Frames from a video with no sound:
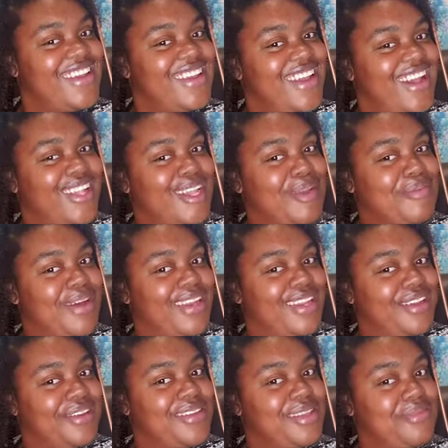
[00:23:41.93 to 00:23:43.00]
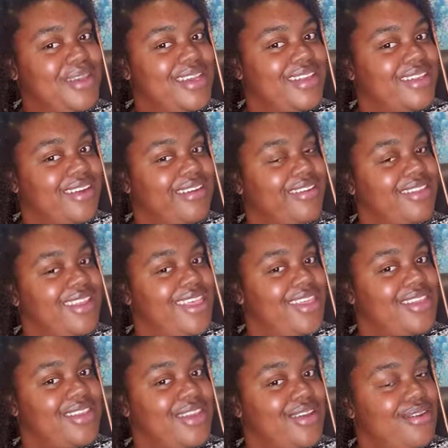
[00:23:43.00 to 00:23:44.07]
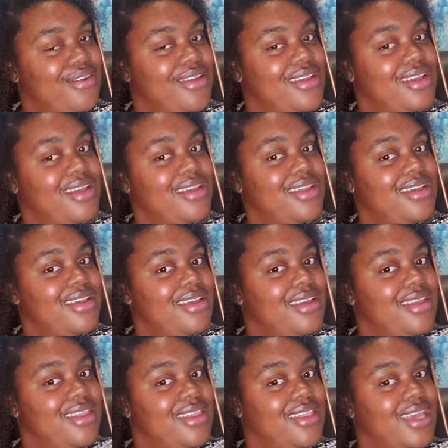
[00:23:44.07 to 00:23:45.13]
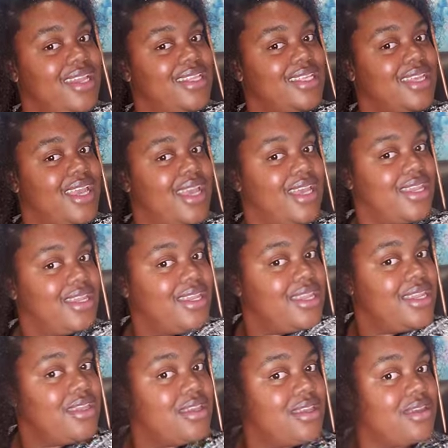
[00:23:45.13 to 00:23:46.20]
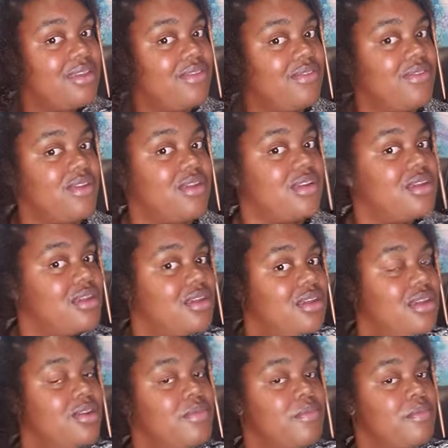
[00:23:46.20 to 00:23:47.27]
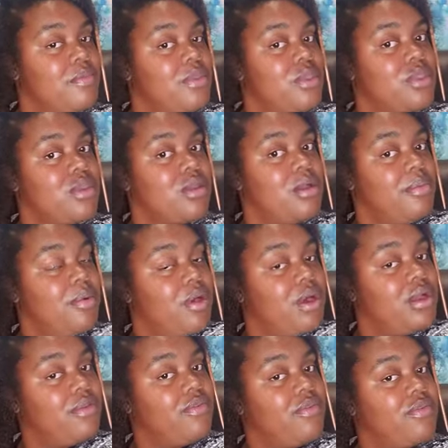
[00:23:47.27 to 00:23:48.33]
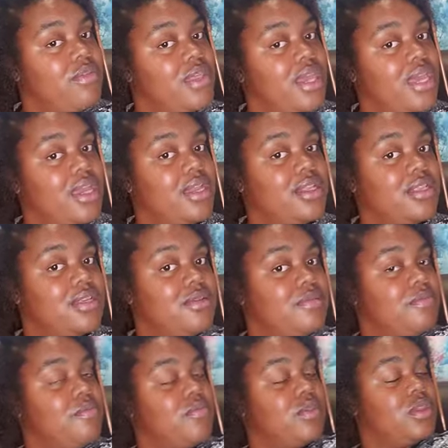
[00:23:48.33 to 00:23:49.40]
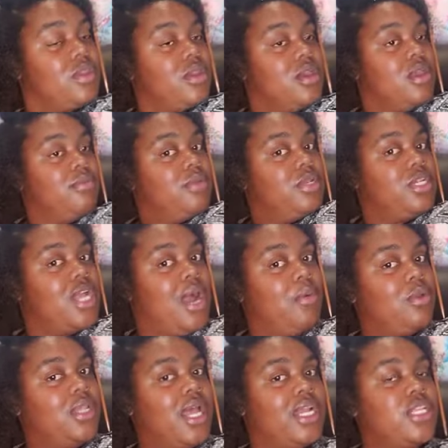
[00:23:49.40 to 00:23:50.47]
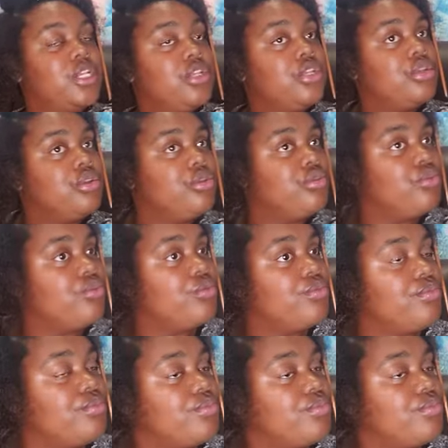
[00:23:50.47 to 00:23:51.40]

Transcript: I like my nails to be a certain length, so that's kind of a part of that. But yeah, I would like to do